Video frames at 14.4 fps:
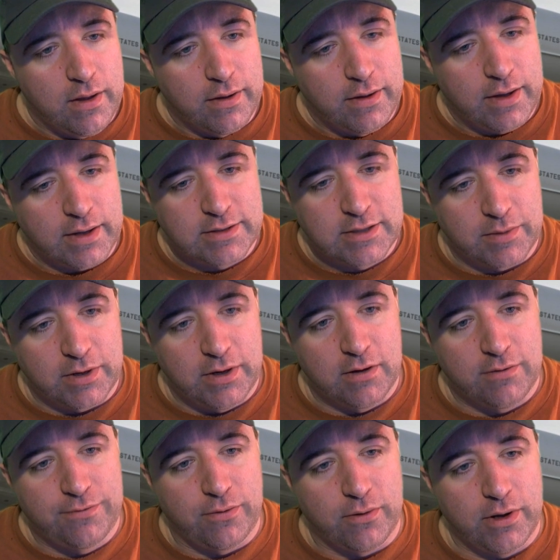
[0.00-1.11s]
Got something here
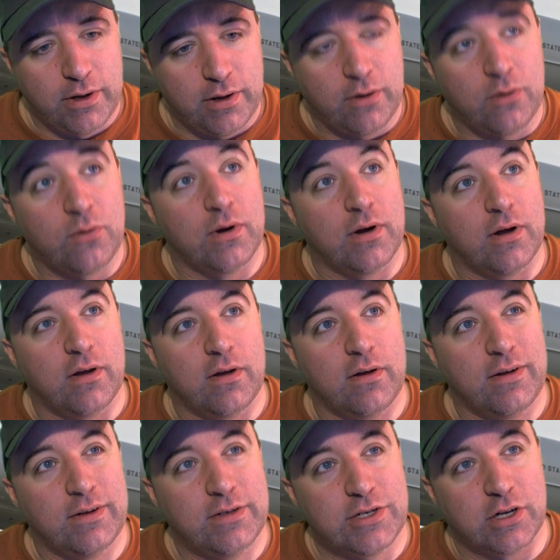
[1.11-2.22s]
for you. Oh,
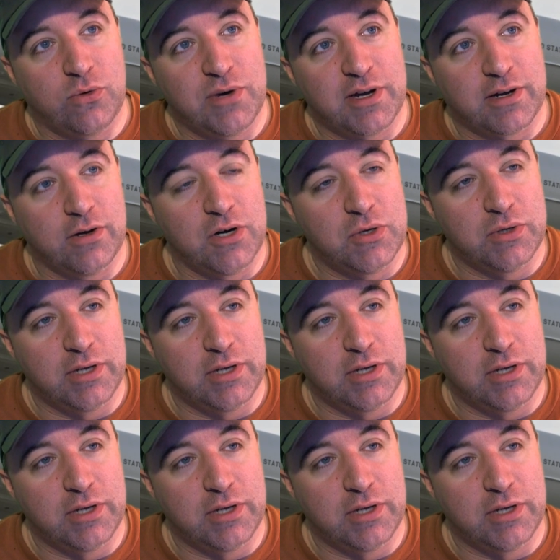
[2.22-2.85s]
uh, just a quick note.